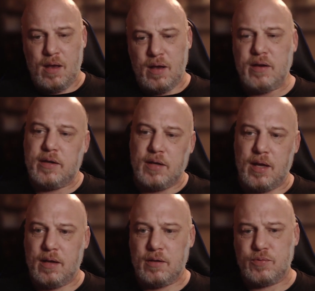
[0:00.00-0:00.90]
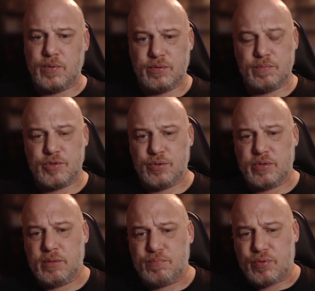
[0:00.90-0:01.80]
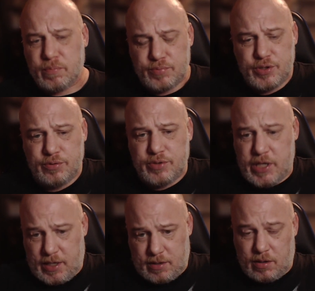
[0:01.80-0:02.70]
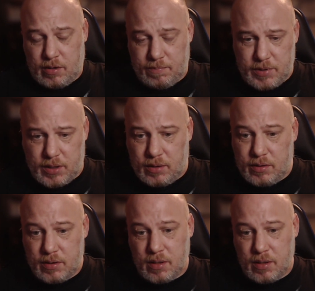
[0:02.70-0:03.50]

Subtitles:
Hi, and welcome to an impromptu channel update.